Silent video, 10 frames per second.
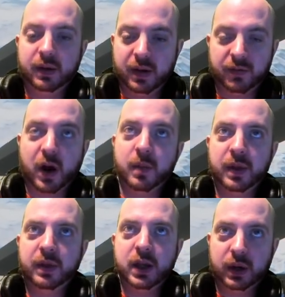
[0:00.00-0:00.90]

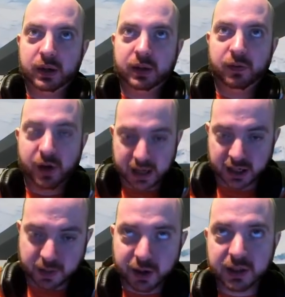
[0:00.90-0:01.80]
environment that you can fully
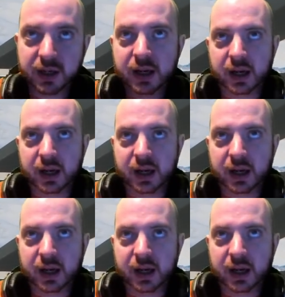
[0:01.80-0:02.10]
customize.